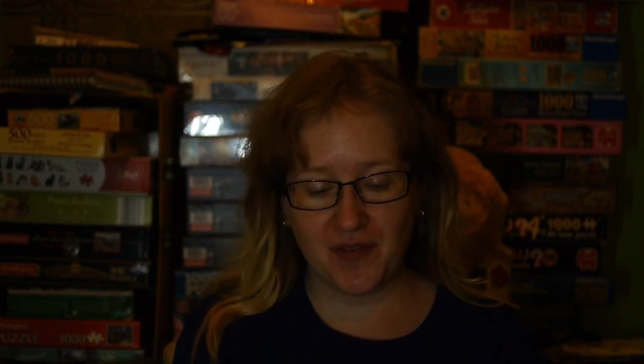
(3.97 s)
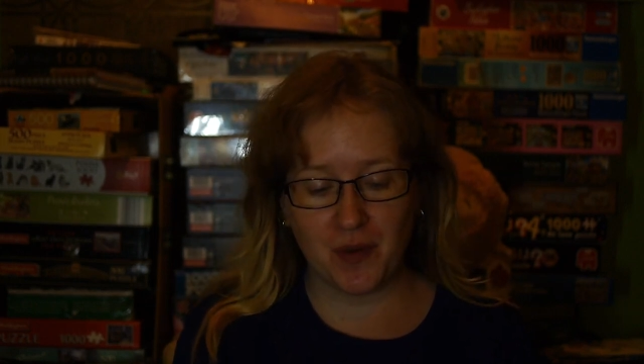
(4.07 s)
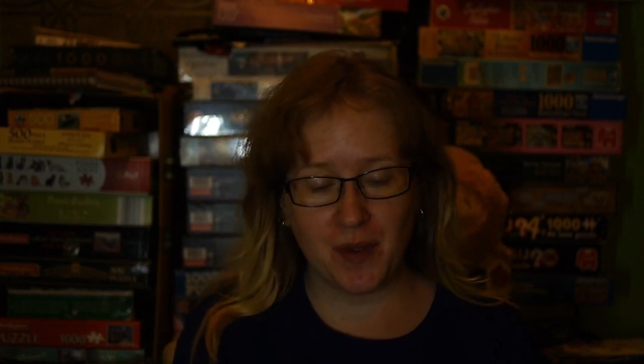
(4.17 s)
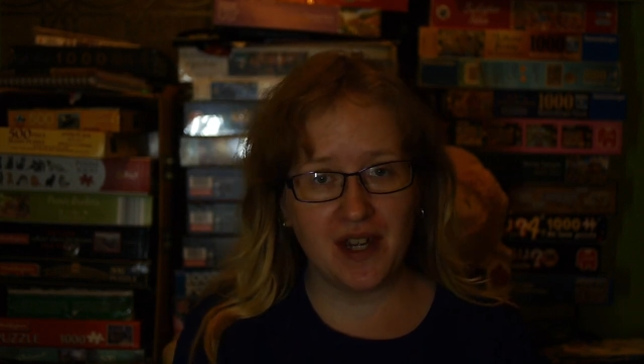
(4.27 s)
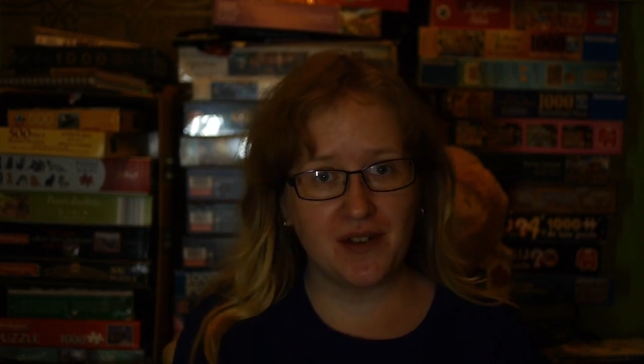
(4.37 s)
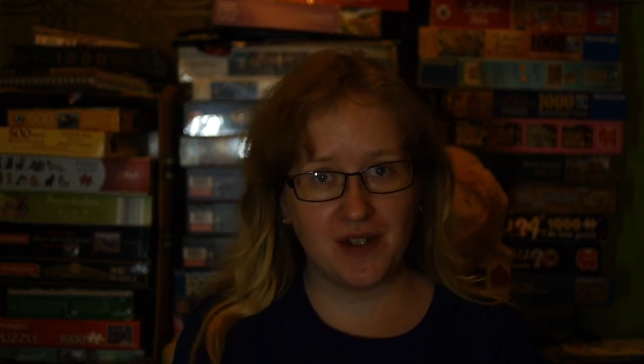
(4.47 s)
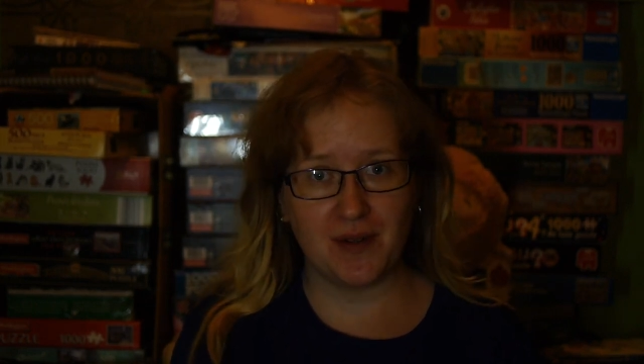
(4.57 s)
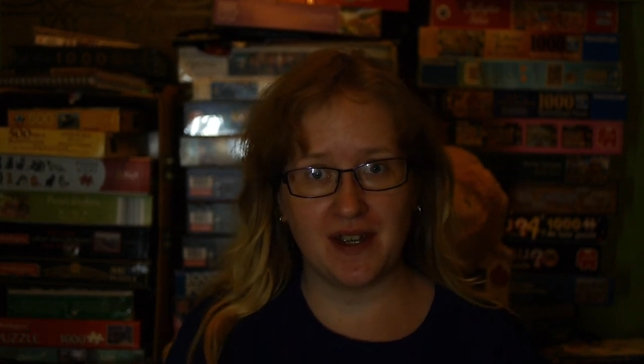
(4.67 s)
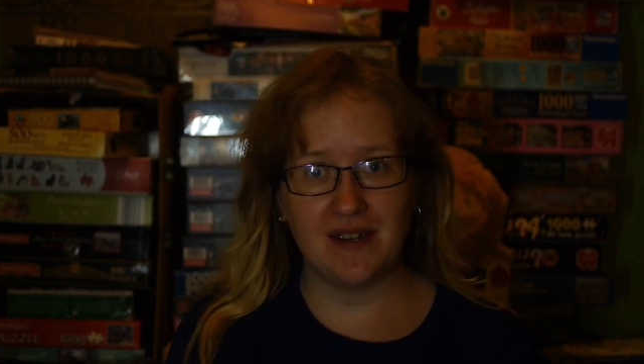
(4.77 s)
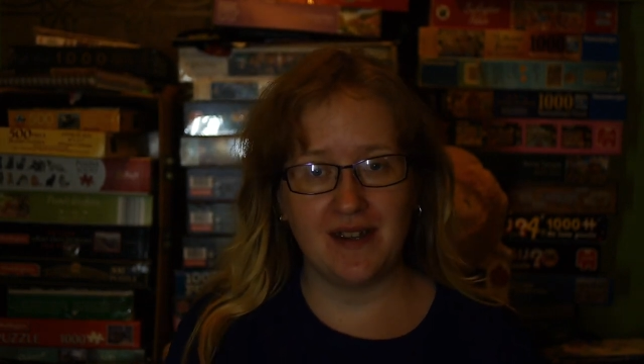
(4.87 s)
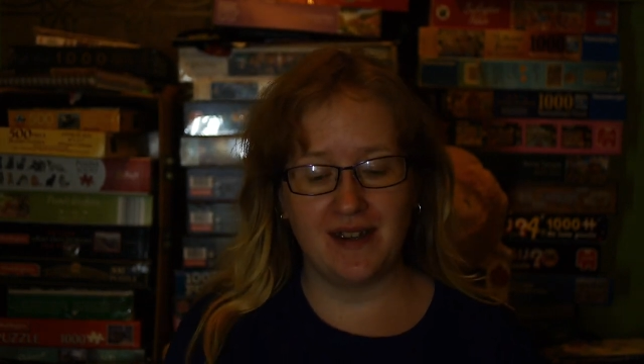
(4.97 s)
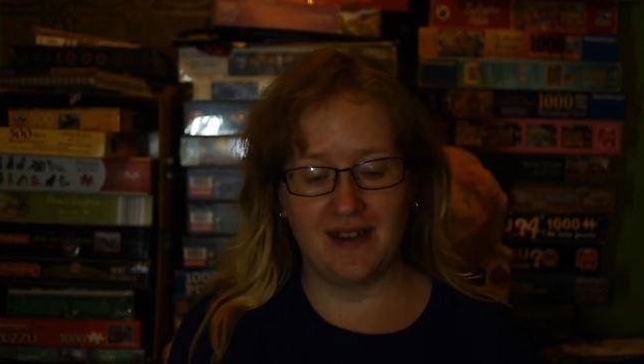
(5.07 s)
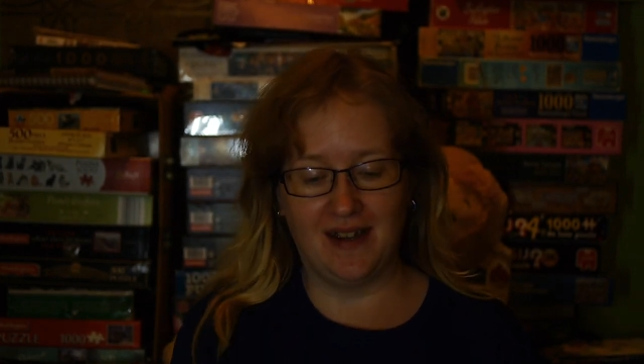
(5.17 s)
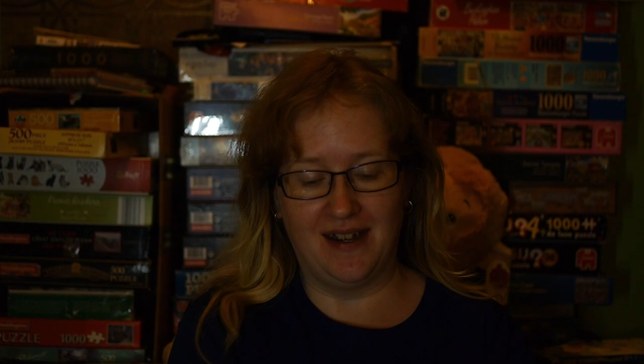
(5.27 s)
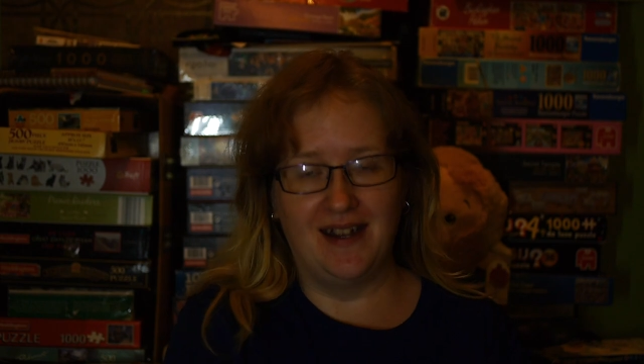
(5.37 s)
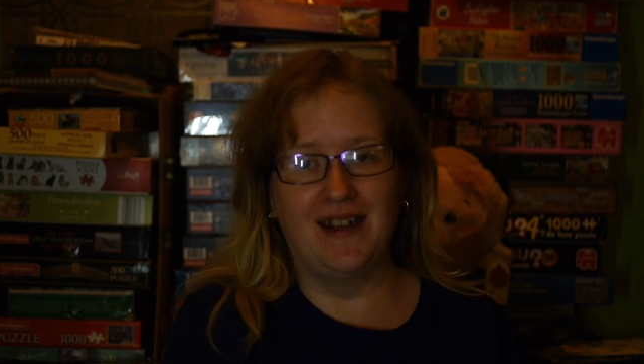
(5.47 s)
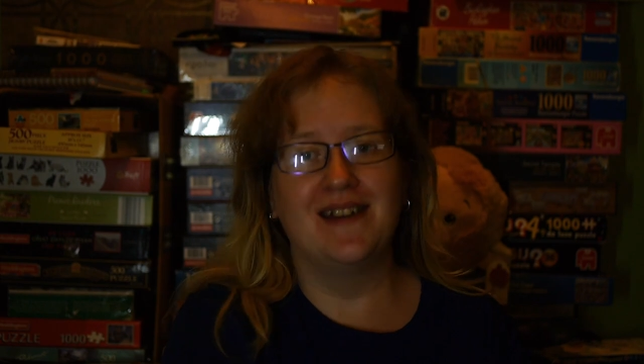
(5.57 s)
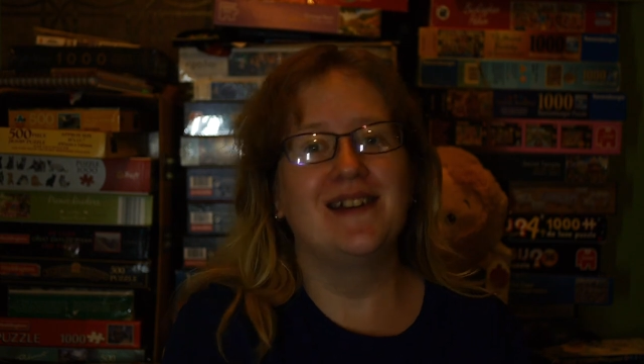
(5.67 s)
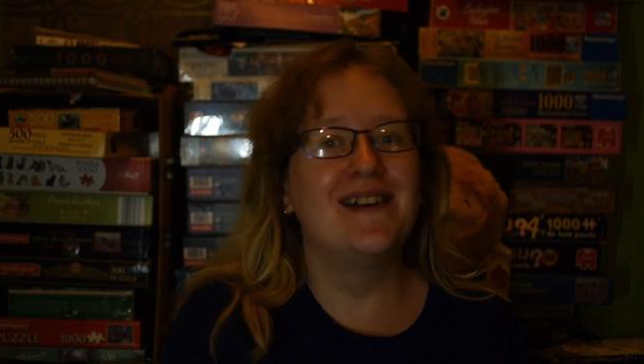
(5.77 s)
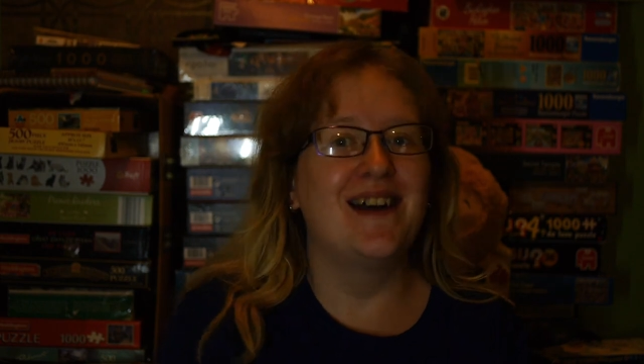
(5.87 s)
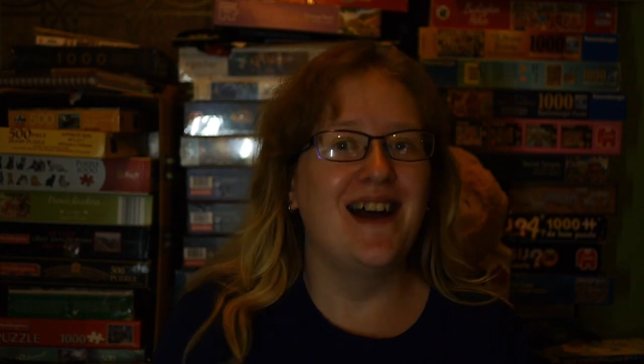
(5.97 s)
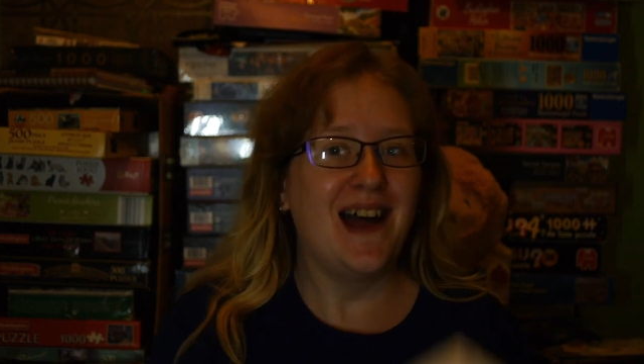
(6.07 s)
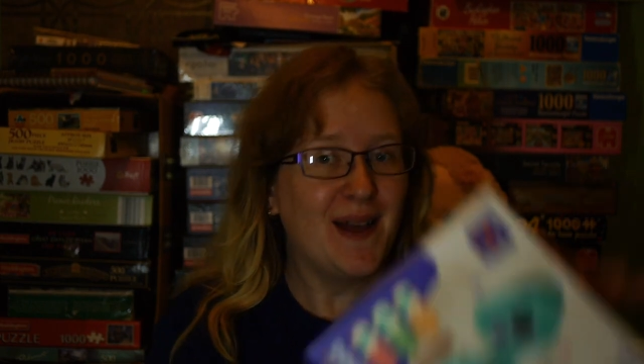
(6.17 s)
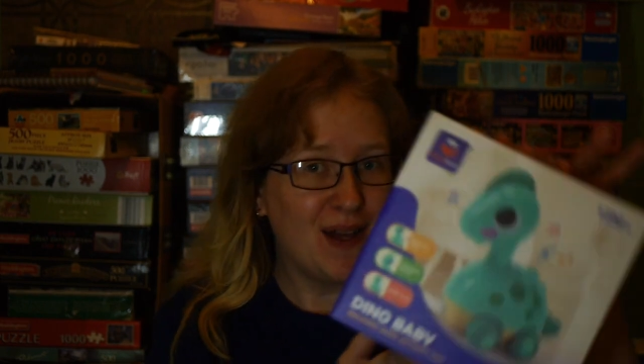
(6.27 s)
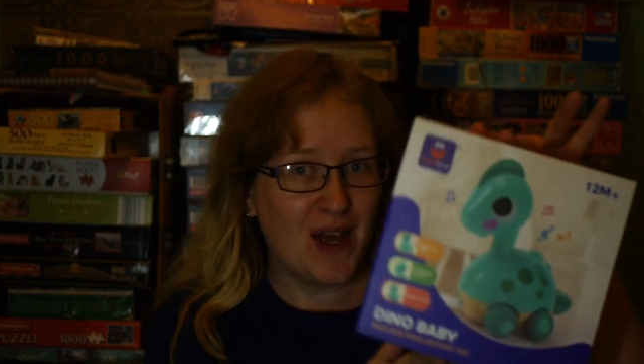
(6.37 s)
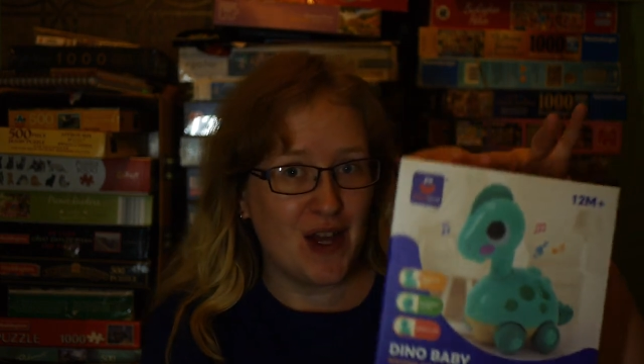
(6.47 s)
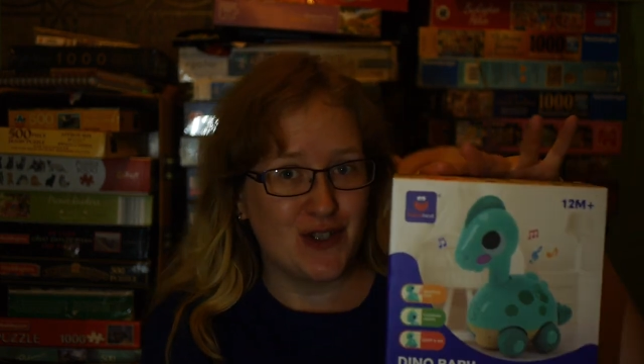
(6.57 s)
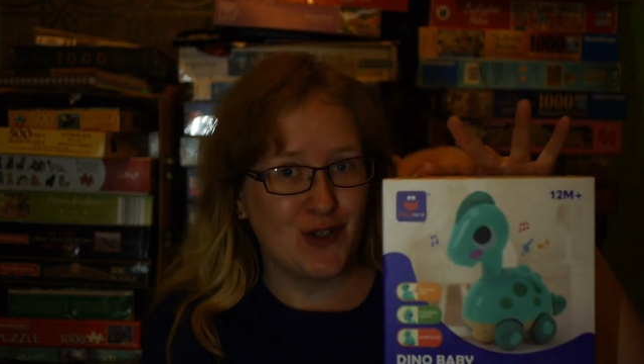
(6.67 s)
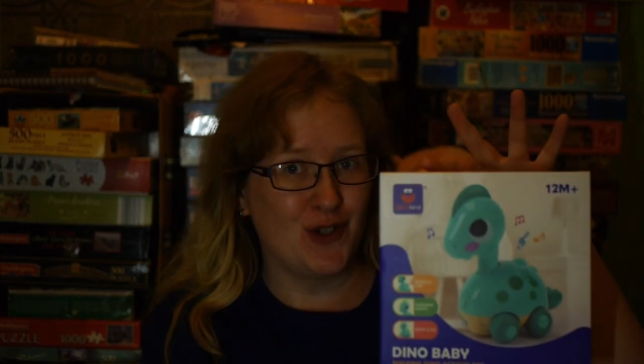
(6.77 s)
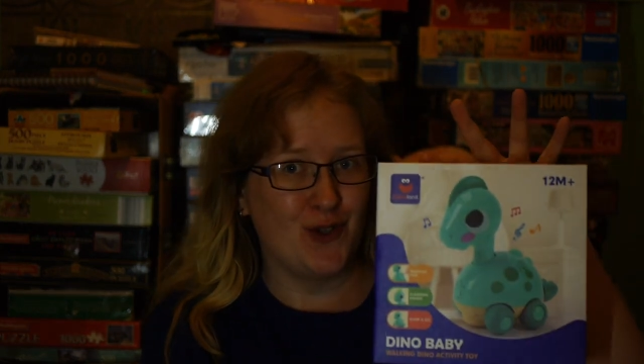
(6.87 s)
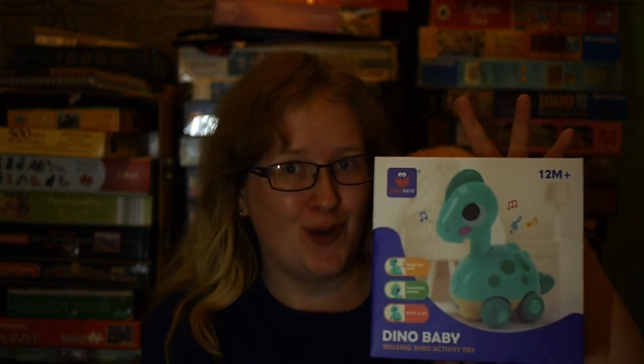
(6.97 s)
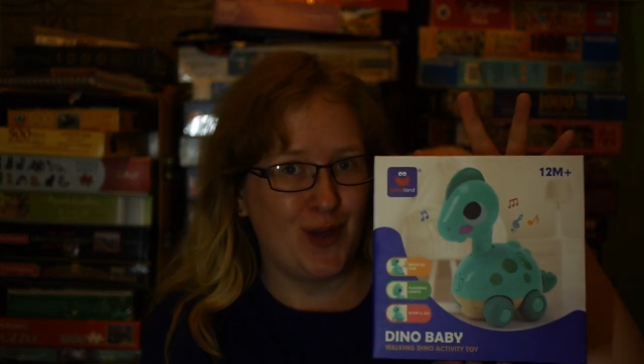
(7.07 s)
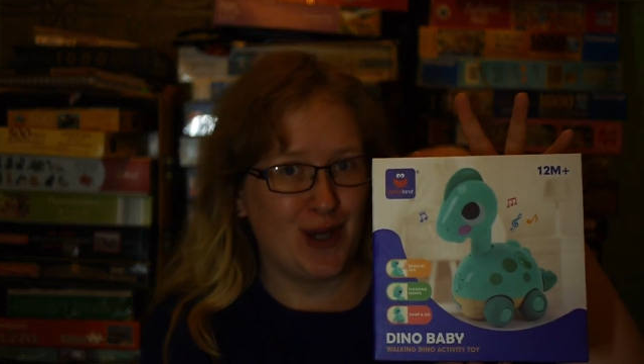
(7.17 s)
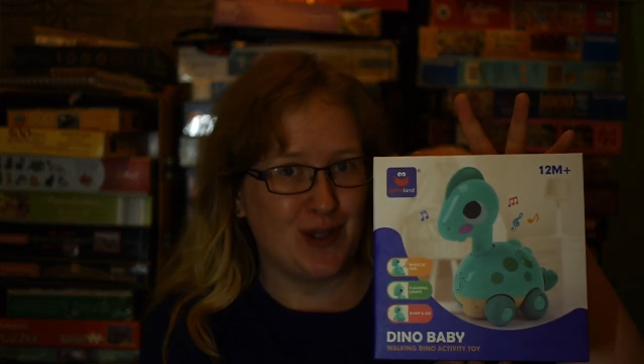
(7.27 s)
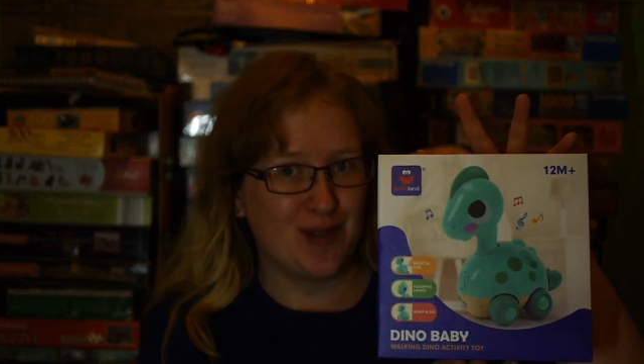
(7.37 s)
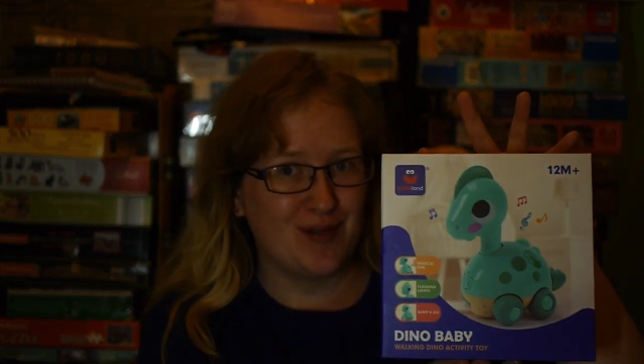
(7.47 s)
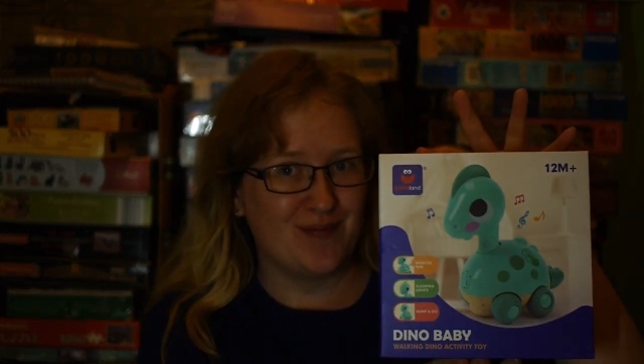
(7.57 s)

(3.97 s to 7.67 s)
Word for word: for we are doing a toy review.